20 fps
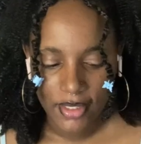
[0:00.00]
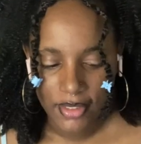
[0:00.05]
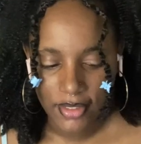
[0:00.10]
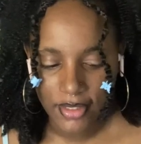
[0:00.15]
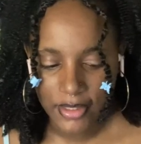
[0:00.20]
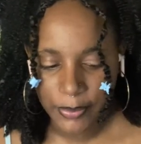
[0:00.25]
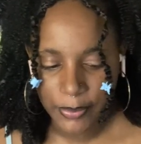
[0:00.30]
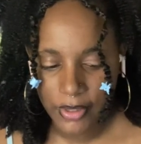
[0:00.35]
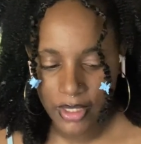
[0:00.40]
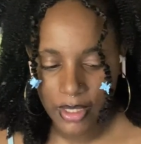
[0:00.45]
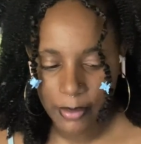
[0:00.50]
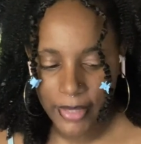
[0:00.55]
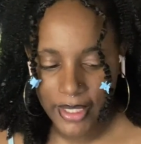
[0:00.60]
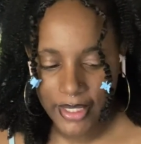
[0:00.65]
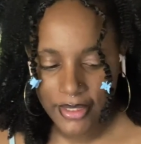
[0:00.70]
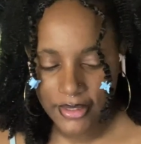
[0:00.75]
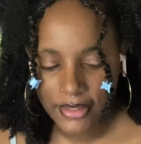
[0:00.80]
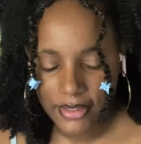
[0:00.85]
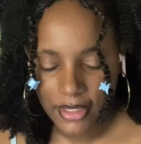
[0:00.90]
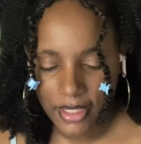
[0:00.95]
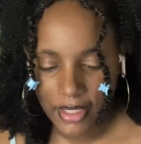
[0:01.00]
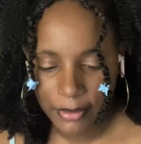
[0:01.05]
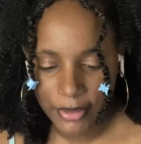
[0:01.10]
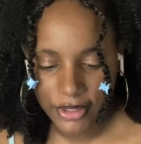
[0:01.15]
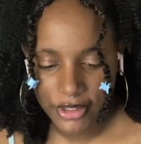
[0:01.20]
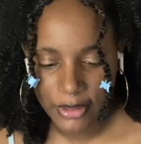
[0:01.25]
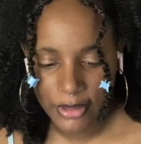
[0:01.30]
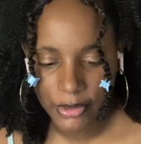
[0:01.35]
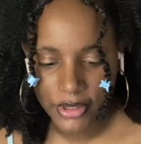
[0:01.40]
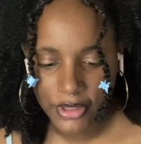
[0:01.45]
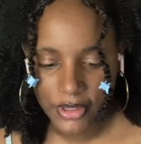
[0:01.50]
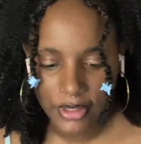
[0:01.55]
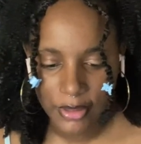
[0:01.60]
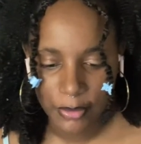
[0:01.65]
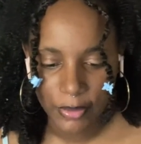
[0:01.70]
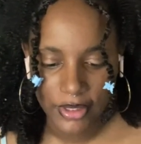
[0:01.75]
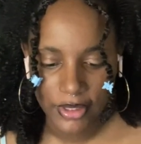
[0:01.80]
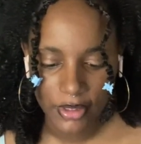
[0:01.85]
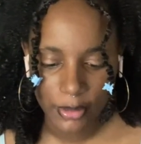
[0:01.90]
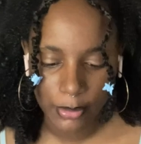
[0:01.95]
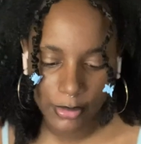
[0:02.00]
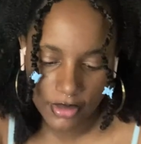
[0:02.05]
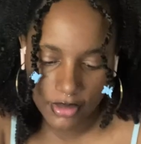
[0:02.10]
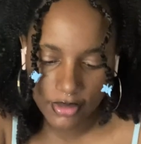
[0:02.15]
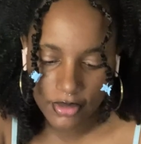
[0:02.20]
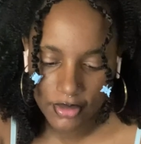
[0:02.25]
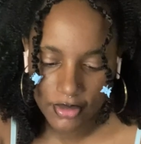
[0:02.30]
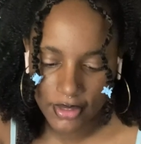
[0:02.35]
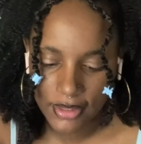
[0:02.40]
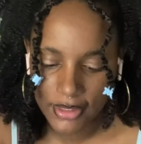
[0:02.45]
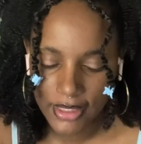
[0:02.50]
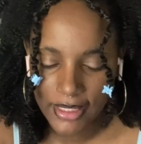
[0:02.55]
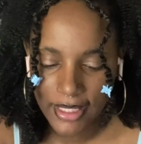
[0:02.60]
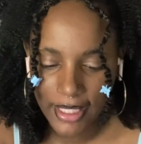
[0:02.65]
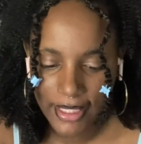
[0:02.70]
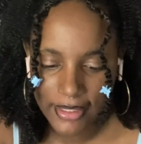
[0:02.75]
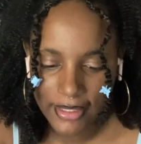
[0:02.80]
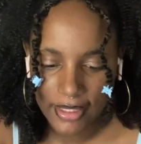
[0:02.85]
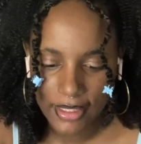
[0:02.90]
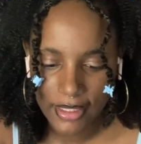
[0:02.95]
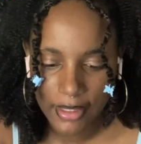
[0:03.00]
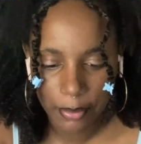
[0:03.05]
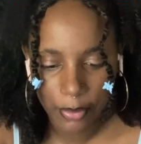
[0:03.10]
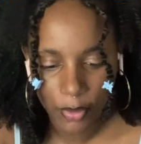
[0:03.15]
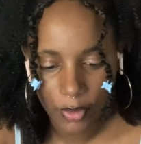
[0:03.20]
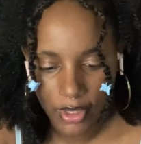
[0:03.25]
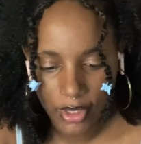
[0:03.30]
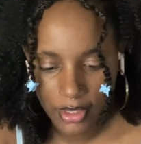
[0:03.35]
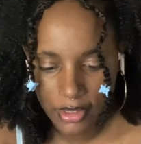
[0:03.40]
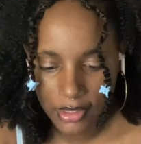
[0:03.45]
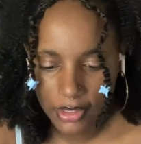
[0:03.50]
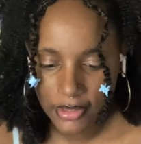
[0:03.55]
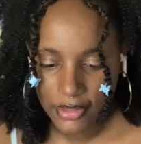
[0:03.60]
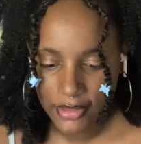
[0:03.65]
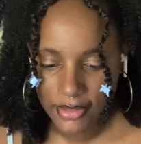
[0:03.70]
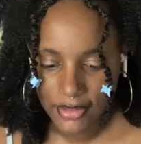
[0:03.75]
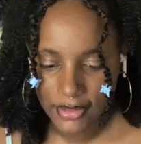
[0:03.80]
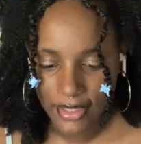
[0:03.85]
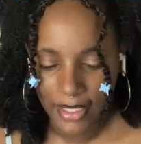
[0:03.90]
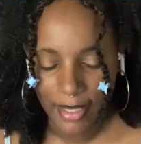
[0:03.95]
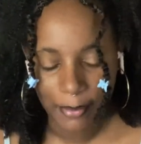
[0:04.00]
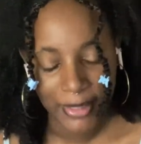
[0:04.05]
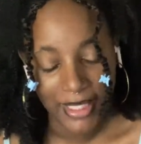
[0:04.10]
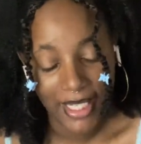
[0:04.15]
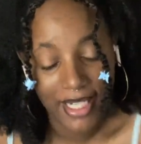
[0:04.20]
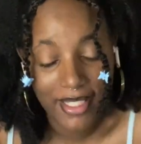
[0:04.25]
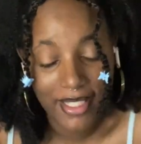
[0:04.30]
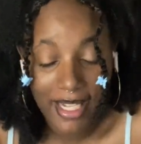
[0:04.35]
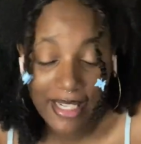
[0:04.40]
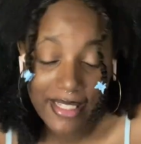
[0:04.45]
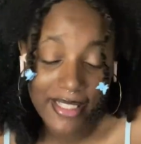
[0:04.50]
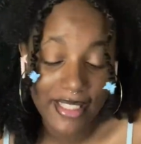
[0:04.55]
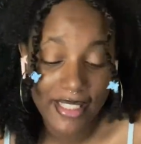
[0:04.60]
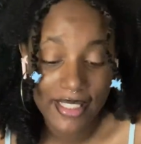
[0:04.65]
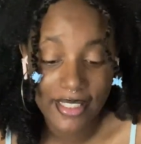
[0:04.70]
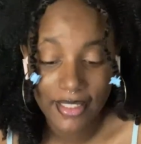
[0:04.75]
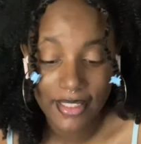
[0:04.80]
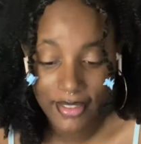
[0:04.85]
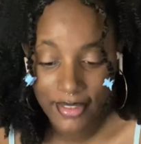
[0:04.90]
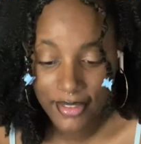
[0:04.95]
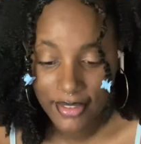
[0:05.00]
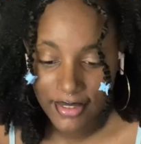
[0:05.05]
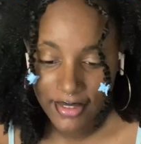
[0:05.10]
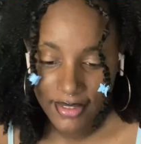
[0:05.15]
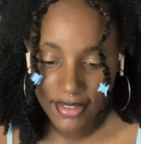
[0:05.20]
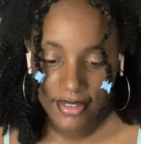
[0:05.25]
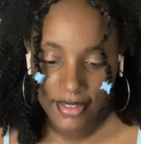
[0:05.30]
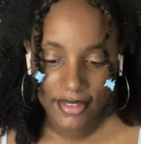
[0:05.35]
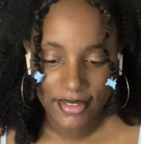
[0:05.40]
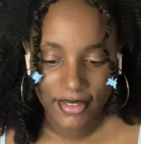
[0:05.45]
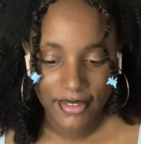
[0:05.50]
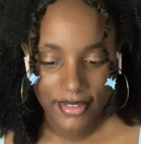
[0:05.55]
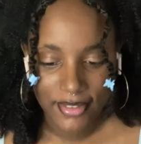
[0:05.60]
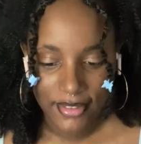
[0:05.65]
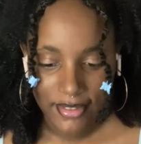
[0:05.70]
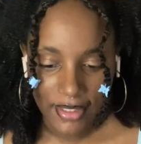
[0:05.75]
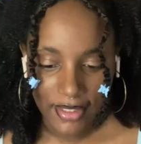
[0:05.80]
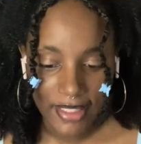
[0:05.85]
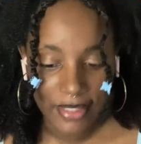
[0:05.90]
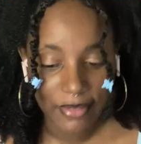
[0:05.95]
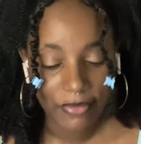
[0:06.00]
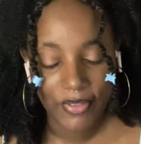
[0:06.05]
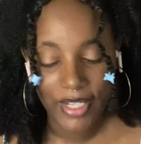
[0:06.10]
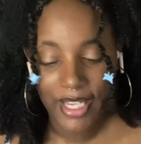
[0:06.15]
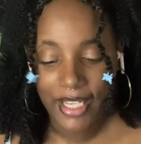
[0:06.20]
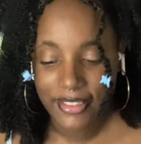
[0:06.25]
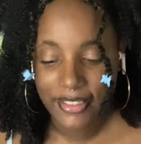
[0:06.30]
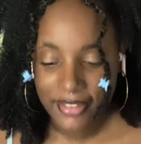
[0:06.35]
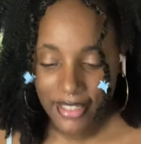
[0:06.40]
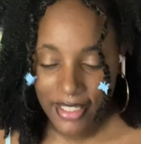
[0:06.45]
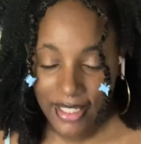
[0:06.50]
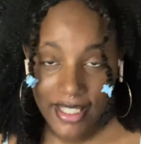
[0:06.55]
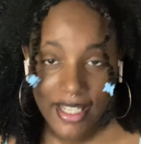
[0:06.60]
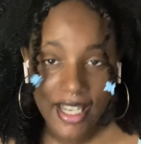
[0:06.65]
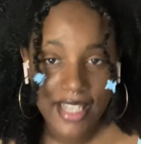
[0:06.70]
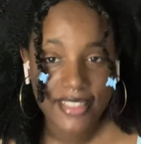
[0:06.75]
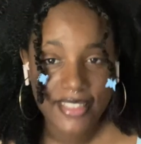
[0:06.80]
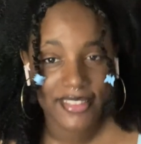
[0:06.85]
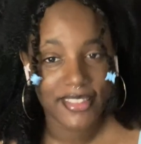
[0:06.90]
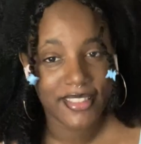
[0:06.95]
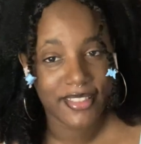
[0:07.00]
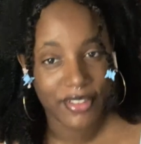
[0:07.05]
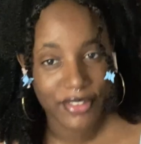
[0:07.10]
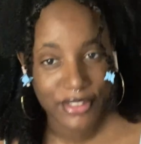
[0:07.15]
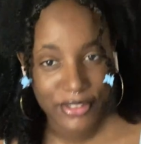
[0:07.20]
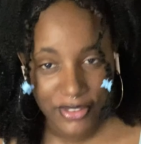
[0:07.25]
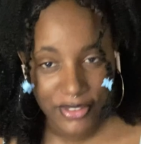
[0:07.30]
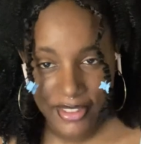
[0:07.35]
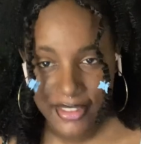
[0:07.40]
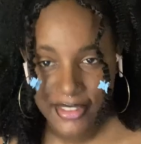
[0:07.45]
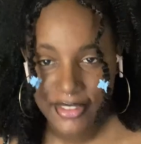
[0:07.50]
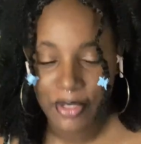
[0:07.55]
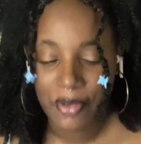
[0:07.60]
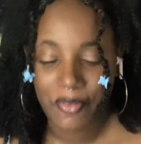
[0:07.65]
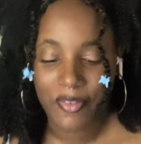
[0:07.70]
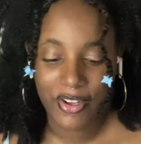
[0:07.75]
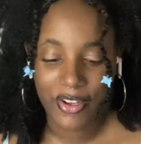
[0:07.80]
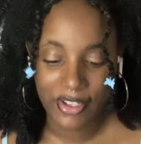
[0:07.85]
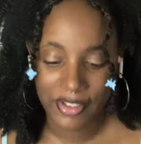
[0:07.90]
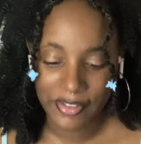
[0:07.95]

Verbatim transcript: this put her back at the top because she was seen with him because he liked the it boy, huh? I mean, I, I get it. He the finest thing I've seen on the screen so far.